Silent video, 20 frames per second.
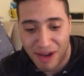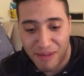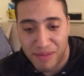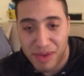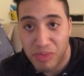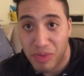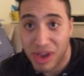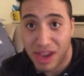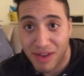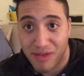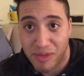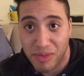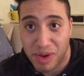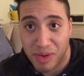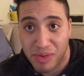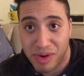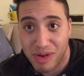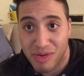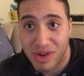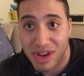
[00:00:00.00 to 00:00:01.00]
Speaking from
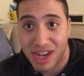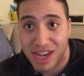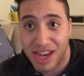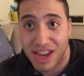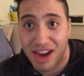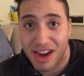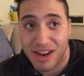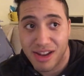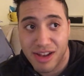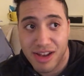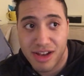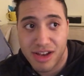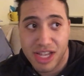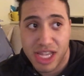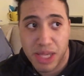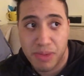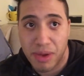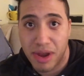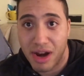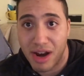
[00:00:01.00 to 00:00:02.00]
someone who does not
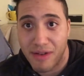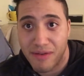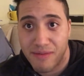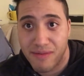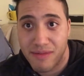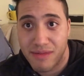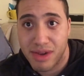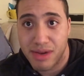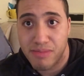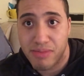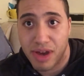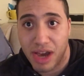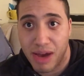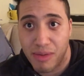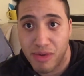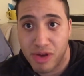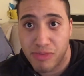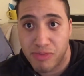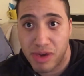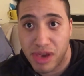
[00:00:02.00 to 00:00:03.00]
spend enough
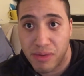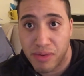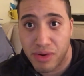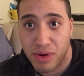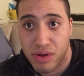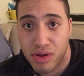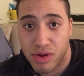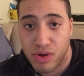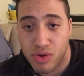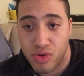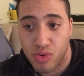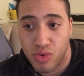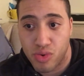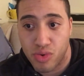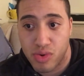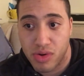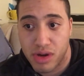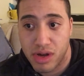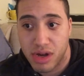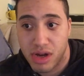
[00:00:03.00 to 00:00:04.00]
time with people who
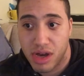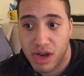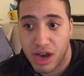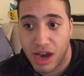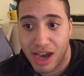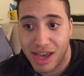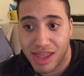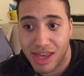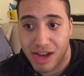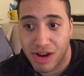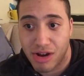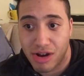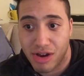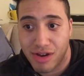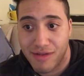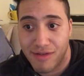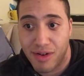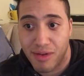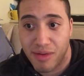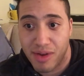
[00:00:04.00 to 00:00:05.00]
I think are
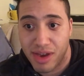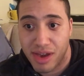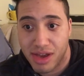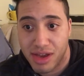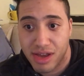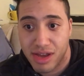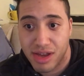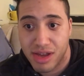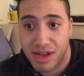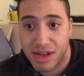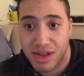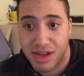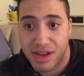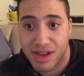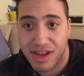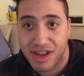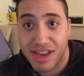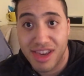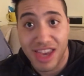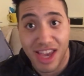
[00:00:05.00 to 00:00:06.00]
good for me.
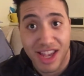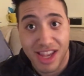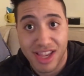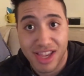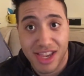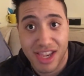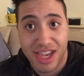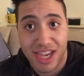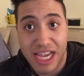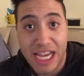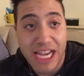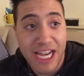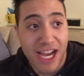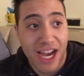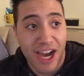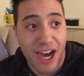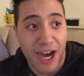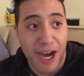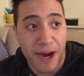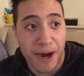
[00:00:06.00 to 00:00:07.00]
Yes.
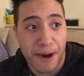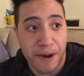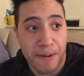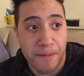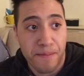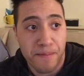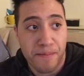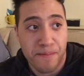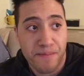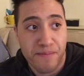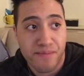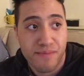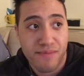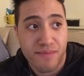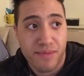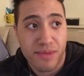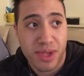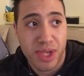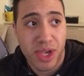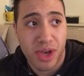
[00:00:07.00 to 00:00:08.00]

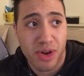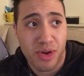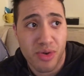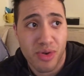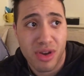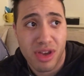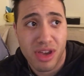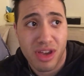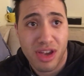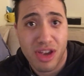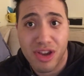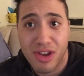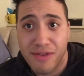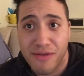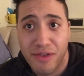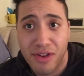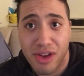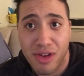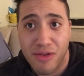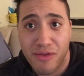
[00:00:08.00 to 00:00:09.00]
So good
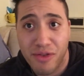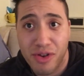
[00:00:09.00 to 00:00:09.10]
for you